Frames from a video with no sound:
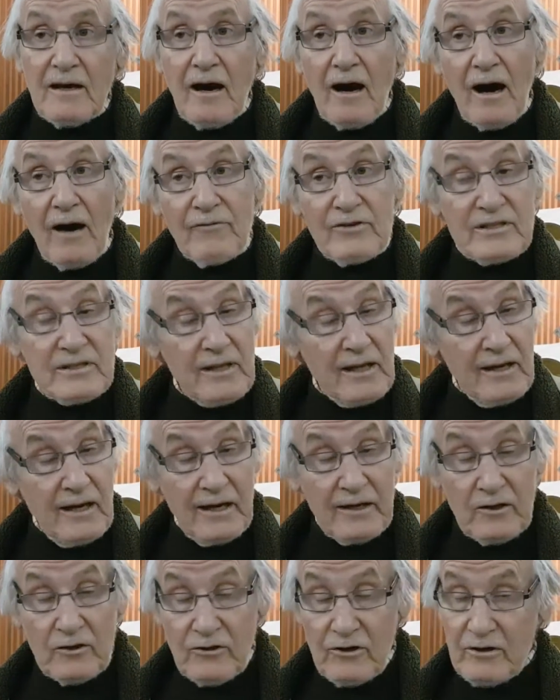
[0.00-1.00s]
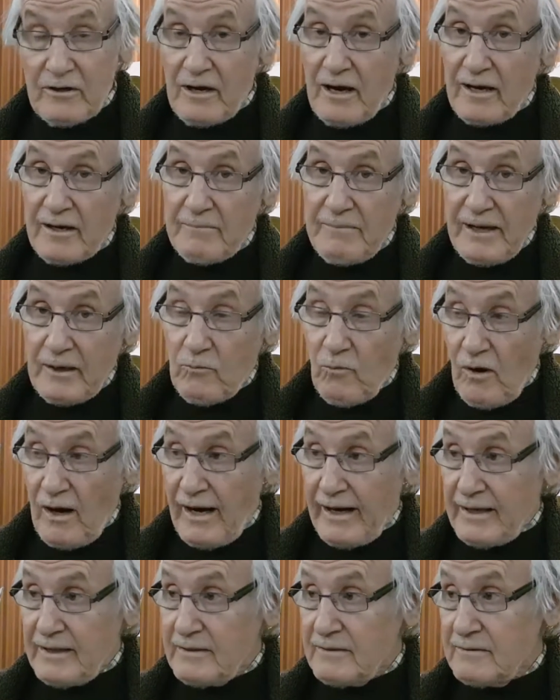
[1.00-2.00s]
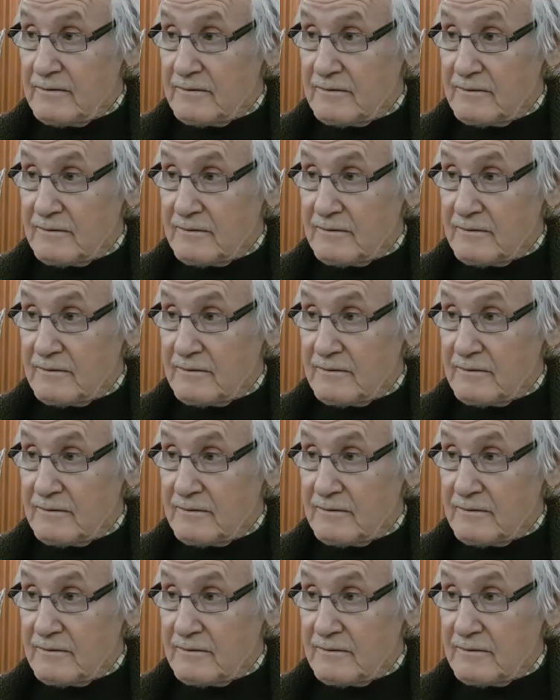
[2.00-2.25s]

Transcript: Obviously, he had learned how to make wine.